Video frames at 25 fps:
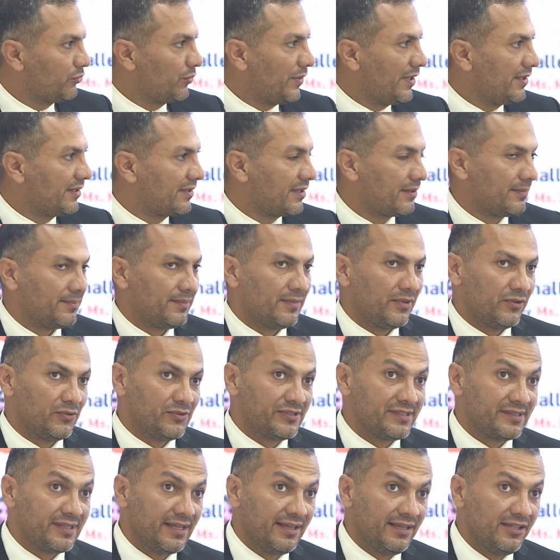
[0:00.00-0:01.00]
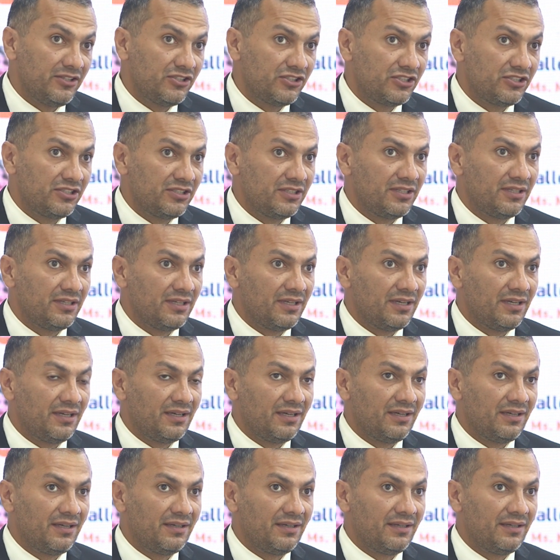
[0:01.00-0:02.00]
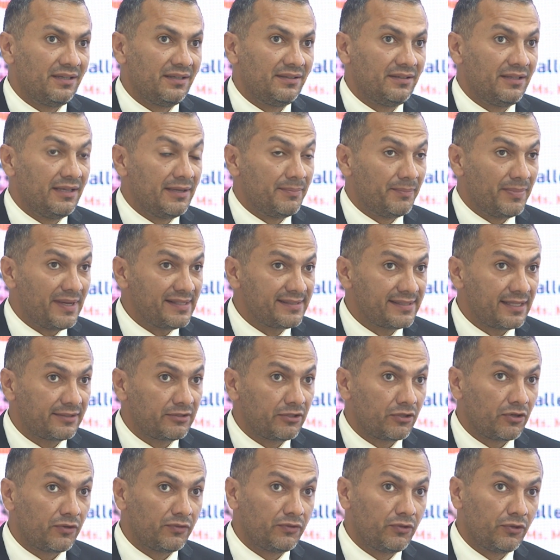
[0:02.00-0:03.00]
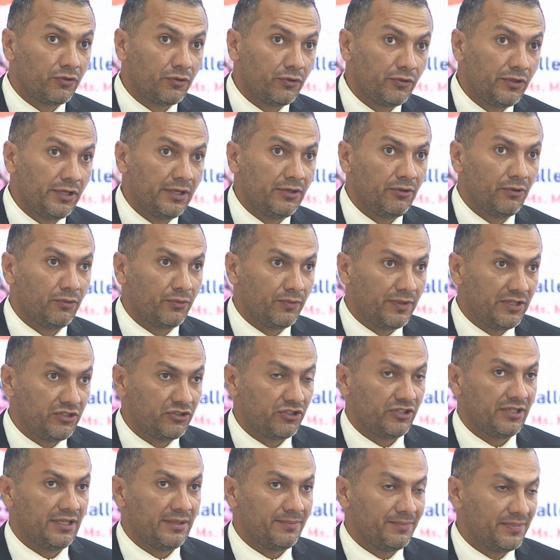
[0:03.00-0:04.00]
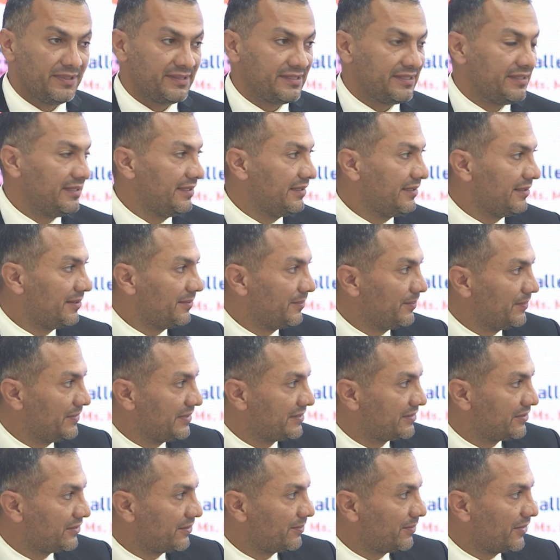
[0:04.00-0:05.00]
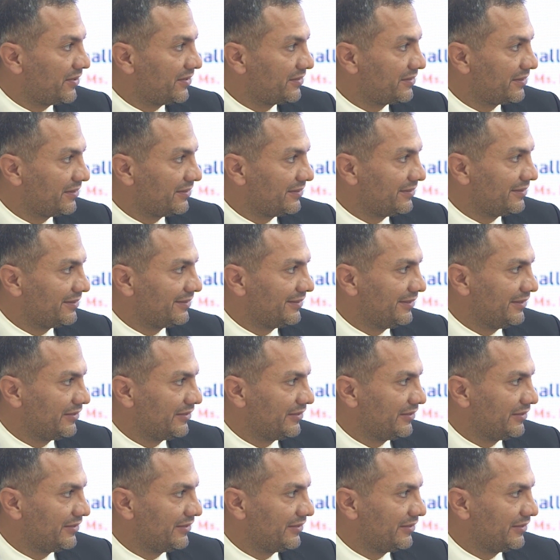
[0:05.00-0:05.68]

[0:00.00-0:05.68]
to welcome on stage the Ambassador of the Royal Norwegian Embassy, Mr. Martin